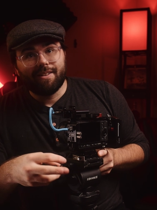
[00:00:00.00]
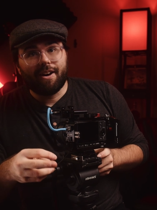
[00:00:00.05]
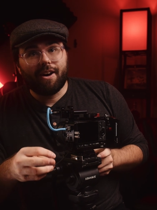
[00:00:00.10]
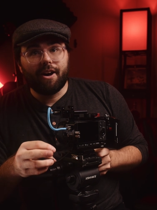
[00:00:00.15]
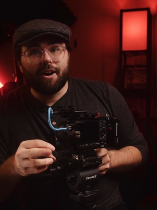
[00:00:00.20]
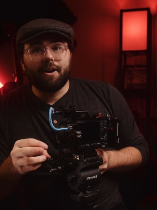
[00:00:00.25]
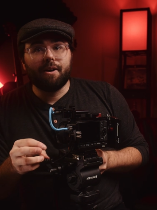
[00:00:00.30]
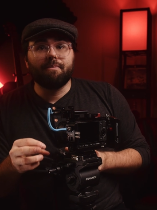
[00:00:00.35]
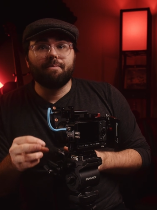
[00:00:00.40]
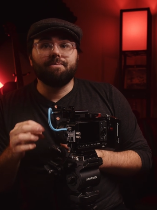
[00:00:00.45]

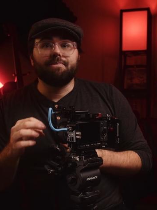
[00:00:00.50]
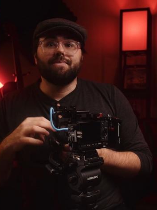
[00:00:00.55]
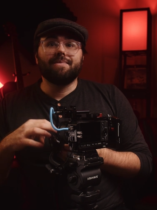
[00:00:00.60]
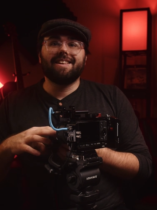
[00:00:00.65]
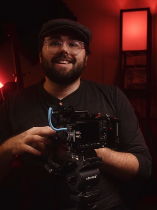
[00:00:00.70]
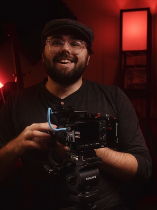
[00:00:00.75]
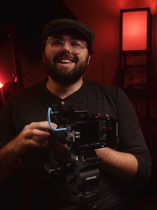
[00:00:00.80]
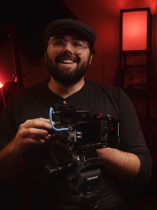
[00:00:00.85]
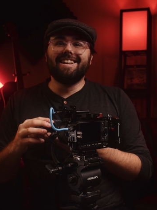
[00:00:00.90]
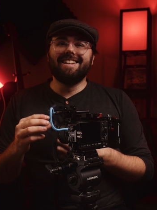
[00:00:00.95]

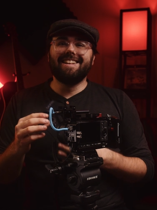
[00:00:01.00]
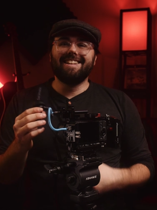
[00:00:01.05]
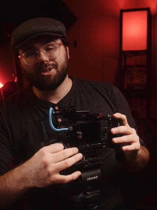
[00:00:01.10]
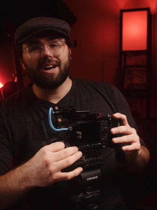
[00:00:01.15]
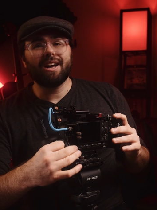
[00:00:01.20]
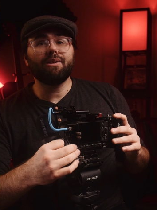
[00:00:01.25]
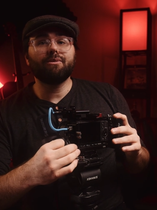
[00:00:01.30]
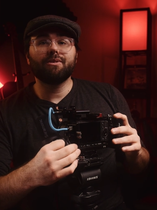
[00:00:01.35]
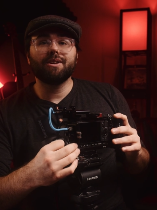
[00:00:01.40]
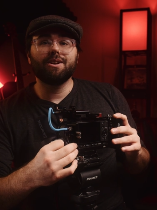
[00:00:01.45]
So
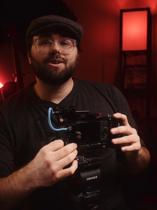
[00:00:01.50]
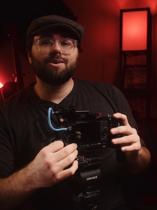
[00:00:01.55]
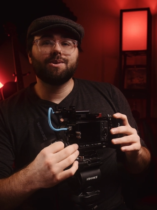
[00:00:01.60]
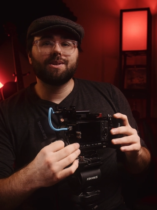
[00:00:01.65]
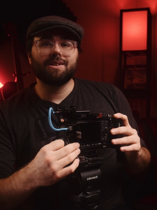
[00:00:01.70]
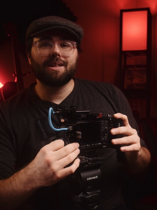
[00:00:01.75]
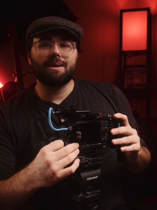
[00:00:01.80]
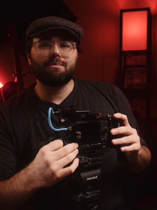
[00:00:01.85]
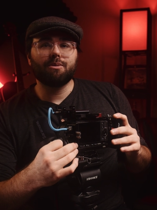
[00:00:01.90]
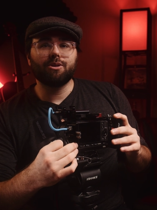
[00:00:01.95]
I don't really use
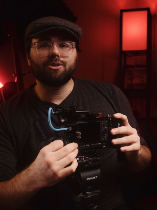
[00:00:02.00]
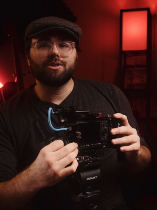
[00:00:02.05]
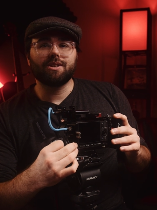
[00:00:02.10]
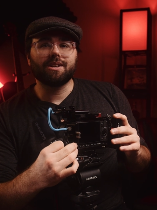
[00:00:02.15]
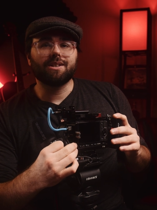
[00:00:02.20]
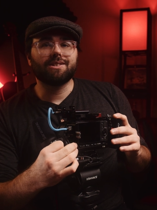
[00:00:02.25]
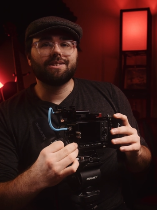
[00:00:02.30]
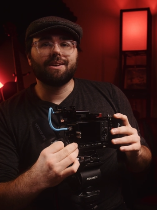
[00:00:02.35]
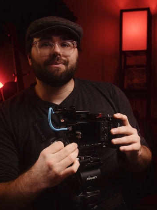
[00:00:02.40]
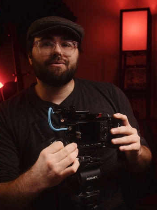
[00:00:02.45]
it that much,
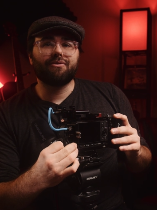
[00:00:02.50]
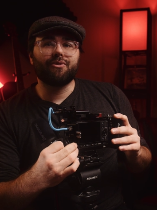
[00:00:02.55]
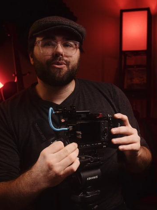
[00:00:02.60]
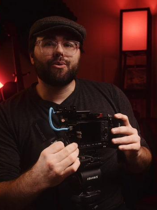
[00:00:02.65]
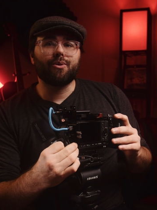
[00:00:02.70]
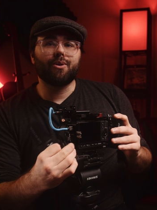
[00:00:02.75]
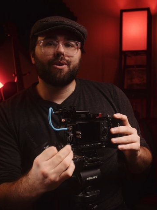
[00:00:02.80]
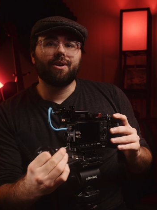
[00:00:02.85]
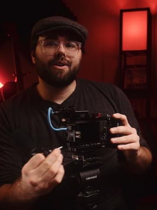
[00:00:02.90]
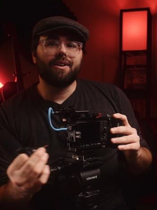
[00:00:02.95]
except
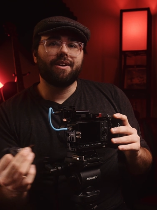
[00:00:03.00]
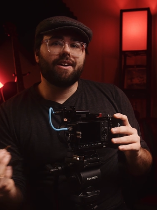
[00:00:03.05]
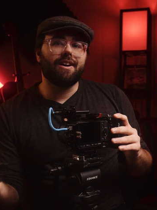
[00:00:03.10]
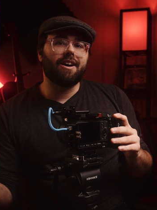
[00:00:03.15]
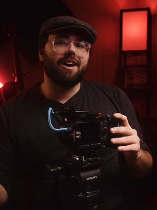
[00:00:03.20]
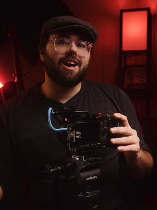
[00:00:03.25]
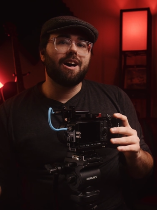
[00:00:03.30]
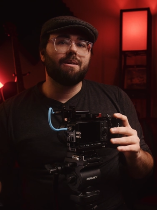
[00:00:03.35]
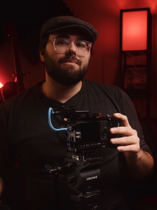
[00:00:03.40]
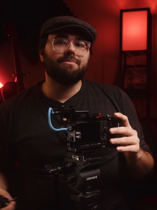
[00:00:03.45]
for
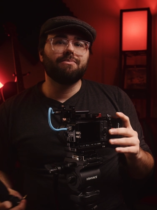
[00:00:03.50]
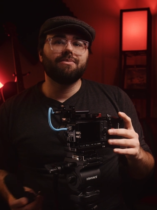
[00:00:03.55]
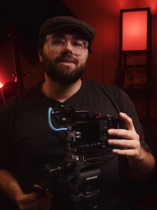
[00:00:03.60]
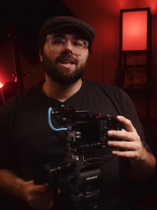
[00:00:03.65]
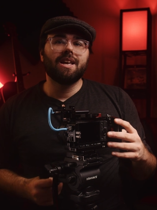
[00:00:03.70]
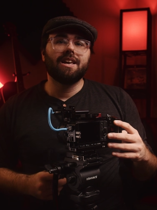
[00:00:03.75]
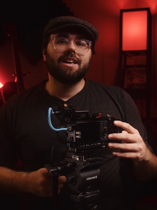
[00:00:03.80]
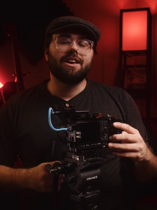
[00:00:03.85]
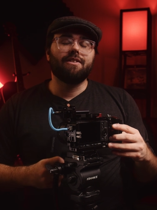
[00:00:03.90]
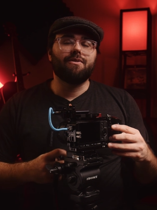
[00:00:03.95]

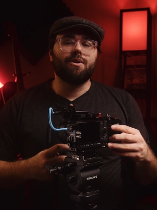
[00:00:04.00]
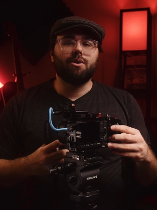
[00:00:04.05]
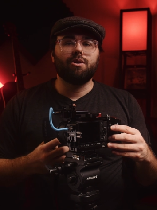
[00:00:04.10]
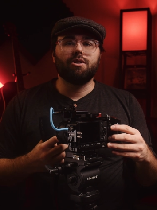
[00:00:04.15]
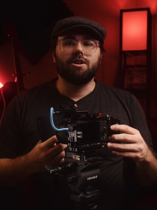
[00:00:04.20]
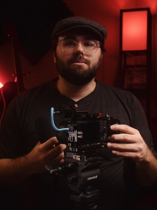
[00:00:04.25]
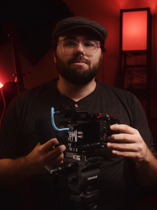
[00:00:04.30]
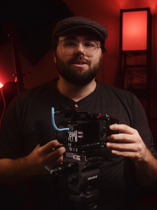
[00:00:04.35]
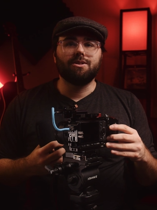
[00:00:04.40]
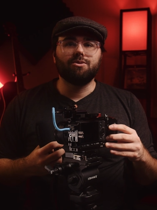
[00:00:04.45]
if I'm
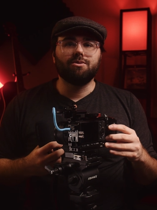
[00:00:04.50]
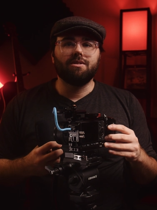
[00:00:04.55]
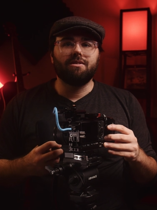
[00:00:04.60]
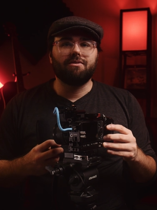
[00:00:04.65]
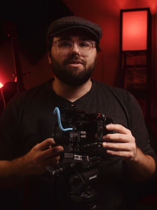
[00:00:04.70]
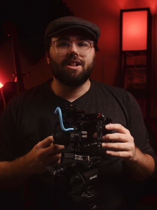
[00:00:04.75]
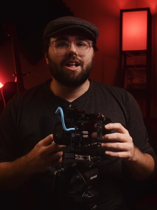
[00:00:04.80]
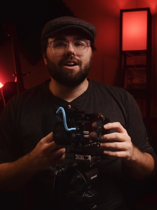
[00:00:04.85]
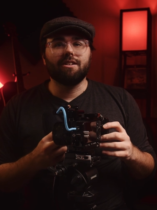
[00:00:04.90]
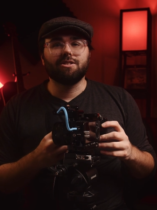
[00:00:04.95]
going to be doing a
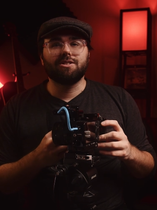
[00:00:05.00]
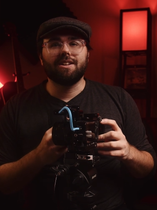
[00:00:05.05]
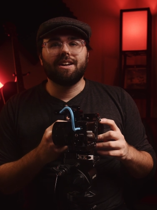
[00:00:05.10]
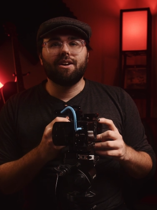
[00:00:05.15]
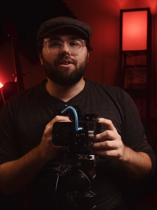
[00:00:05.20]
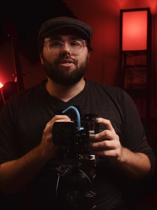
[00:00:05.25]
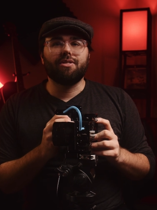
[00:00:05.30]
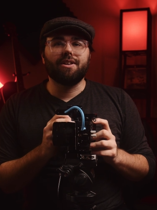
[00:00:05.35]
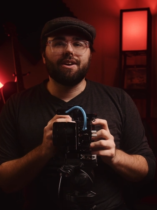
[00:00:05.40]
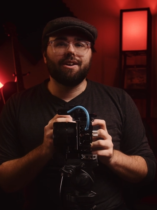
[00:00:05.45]
vlog
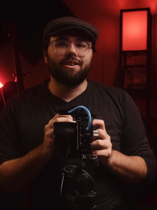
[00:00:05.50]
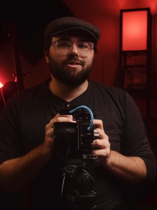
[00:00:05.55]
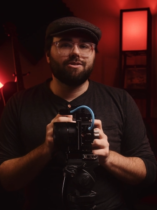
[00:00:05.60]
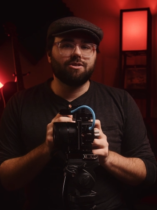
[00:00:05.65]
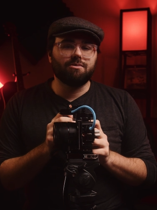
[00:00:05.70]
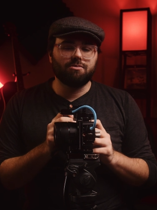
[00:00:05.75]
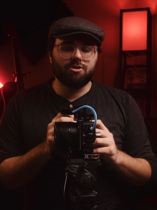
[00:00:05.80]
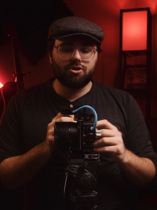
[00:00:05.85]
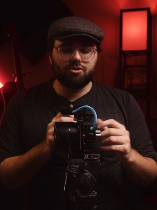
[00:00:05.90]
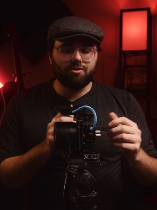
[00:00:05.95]
style thing or
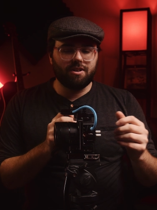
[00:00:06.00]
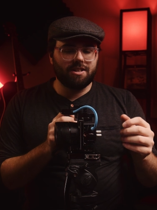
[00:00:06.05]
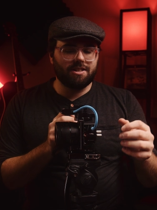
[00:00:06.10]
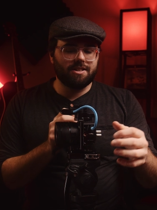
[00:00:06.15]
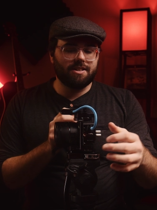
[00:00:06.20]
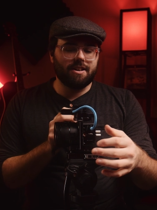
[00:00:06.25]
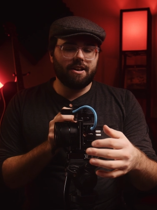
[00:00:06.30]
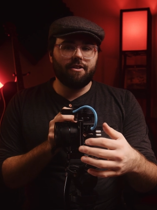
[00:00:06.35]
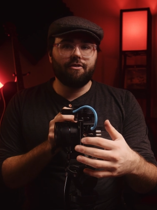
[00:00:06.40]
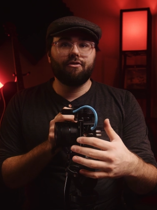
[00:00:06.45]
some street
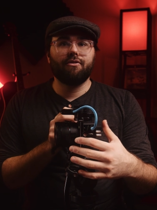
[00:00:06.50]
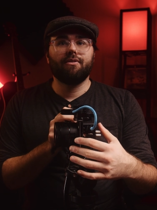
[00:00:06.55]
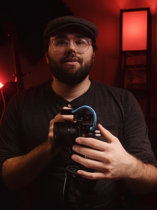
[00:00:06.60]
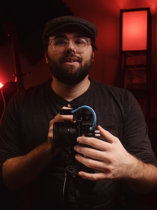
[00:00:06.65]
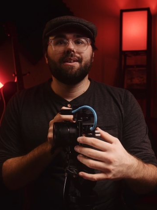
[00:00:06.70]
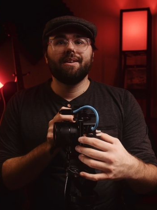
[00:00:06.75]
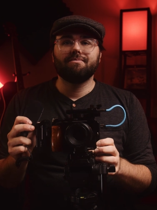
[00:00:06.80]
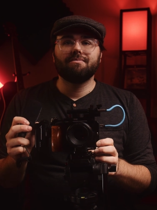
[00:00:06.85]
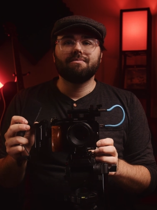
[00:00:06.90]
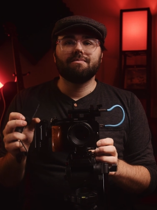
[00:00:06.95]
stuff,
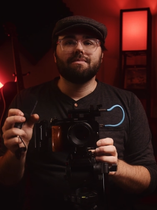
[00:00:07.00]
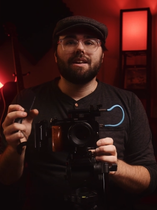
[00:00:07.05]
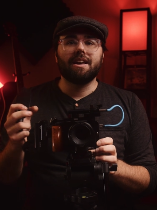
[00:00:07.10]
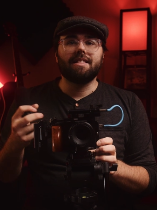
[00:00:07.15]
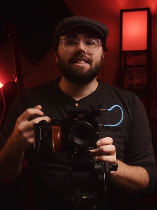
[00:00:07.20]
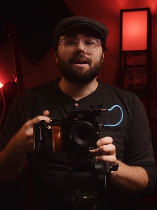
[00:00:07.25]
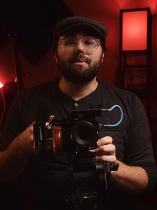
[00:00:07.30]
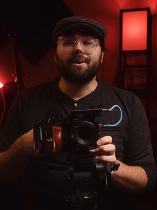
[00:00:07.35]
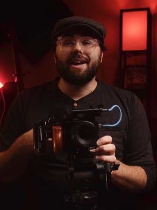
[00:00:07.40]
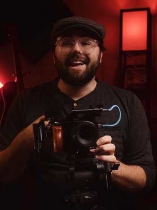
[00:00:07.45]

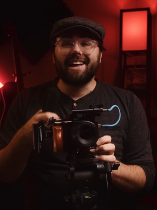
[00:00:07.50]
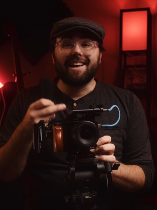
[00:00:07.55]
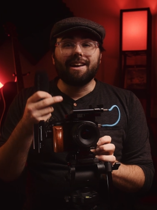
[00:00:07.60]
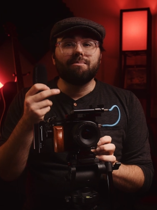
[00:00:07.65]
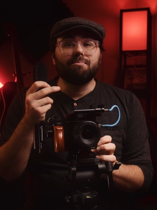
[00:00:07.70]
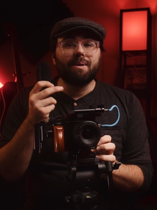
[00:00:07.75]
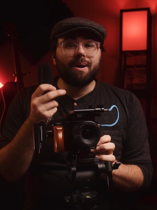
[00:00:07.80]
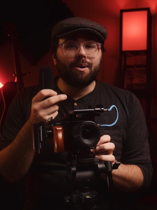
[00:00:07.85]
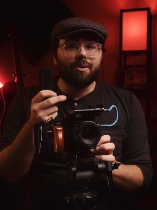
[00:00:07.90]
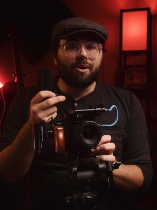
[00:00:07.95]
and that way I can
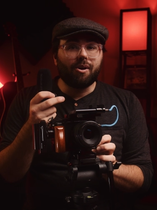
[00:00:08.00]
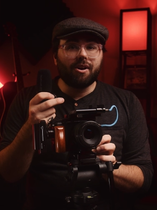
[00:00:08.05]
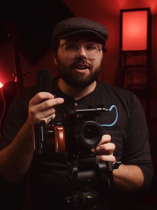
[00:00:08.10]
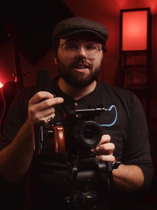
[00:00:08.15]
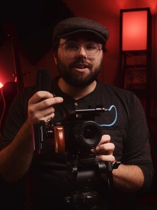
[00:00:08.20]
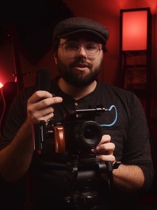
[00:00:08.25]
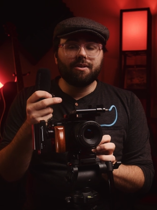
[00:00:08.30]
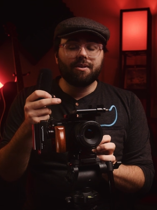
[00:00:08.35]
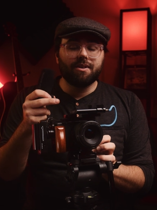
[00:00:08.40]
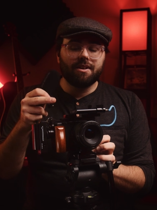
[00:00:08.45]
get better
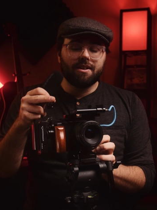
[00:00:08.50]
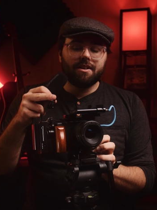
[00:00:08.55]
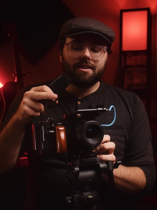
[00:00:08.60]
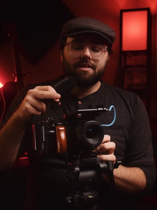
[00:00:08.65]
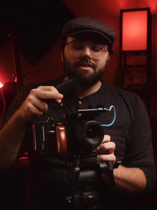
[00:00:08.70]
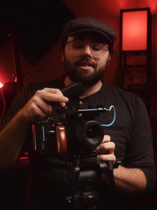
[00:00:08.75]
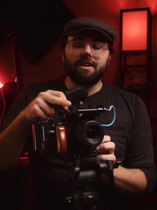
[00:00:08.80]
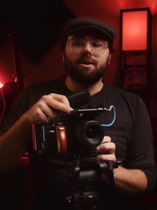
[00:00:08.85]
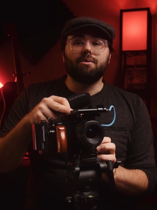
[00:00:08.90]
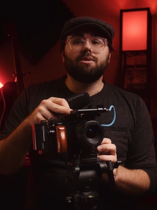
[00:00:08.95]
audio
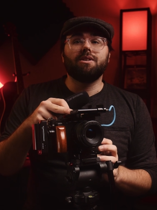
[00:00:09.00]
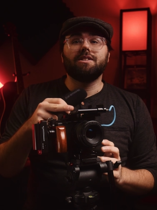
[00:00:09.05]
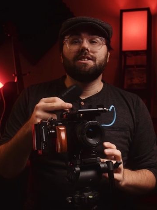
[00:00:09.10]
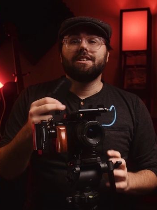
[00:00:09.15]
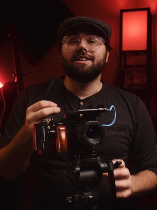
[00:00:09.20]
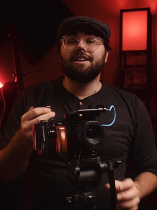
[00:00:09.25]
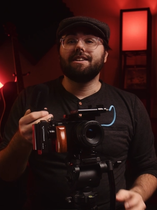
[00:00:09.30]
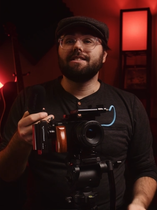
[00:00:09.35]
than I would in here.